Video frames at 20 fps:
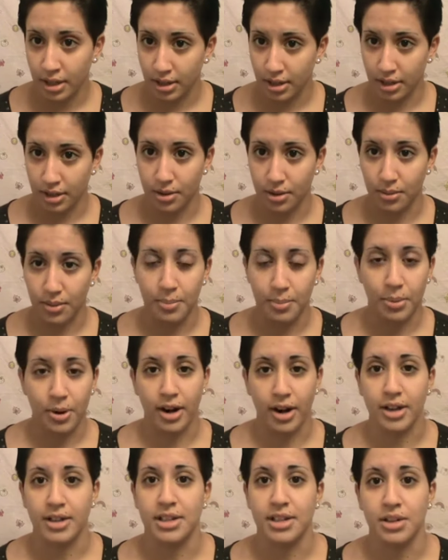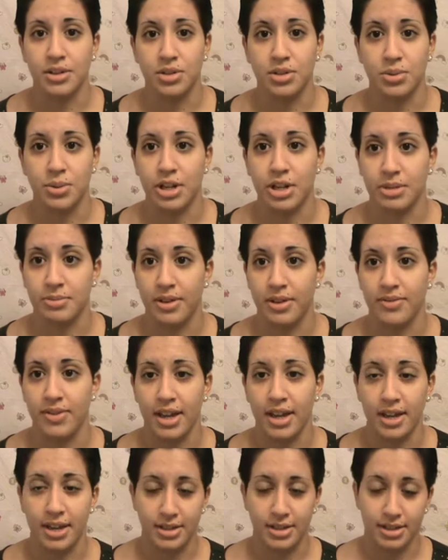what products I use to wash my
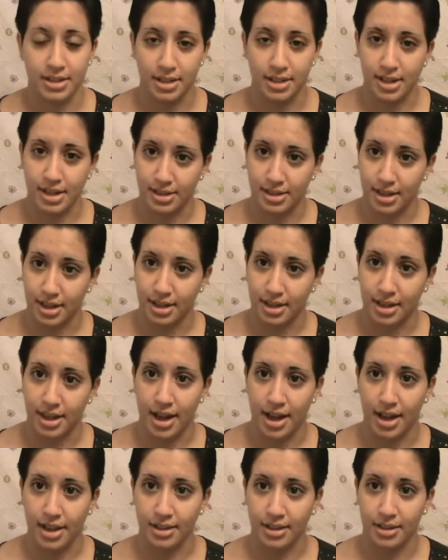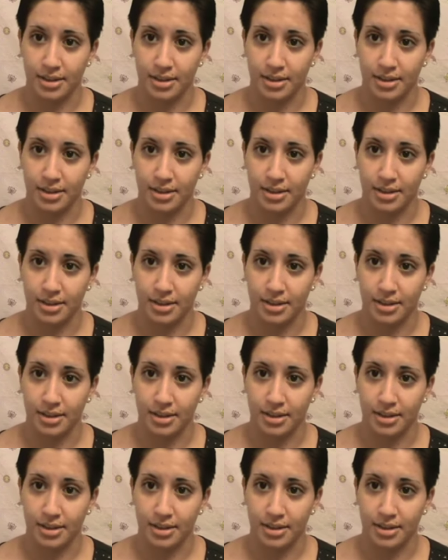face and things like that,